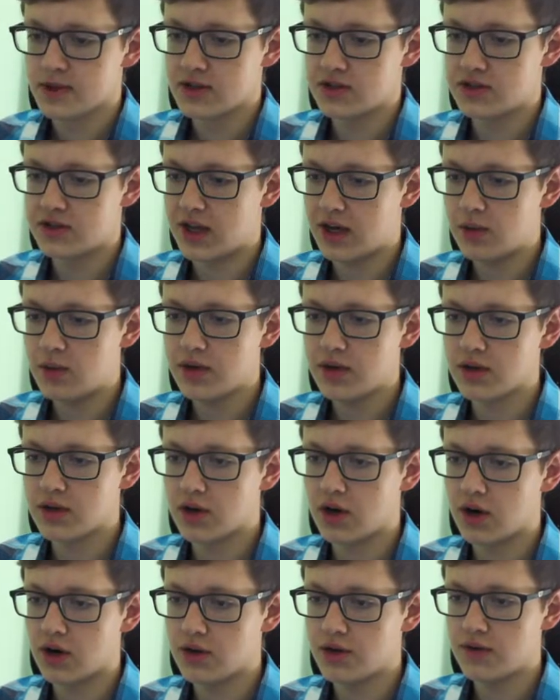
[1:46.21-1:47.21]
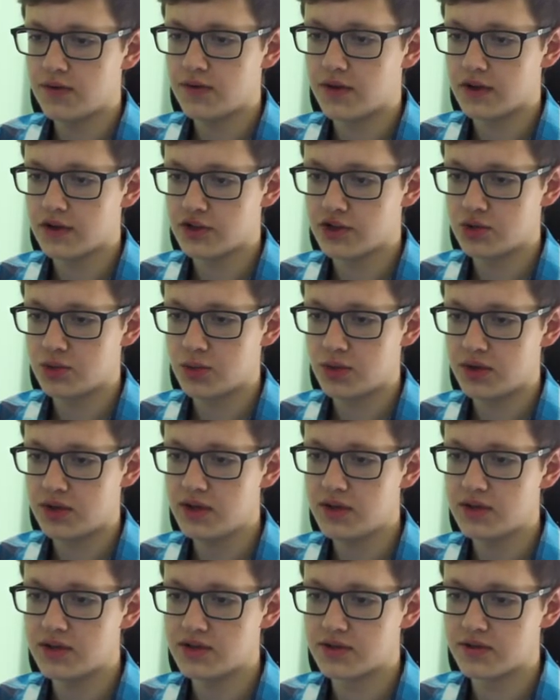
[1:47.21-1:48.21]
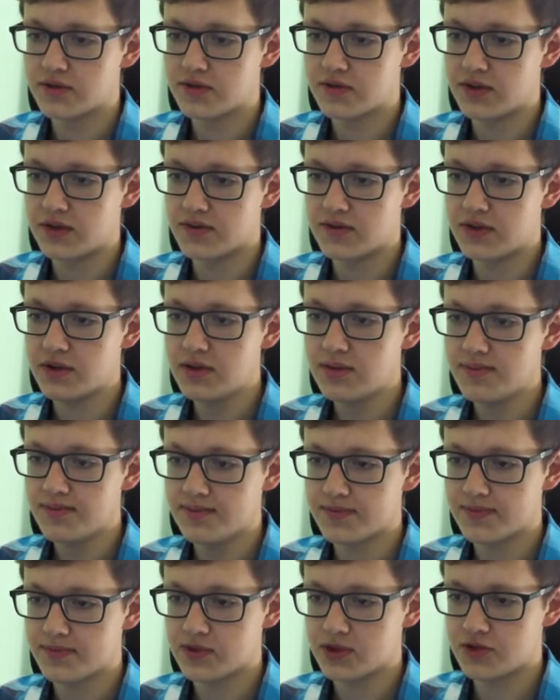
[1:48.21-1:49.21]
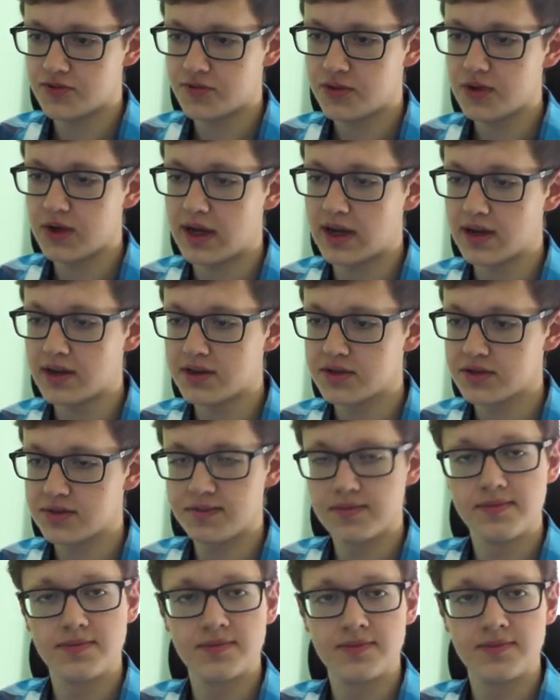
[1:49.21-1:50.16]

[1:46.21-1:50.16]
So now we can call the function with ease. 50 is for x.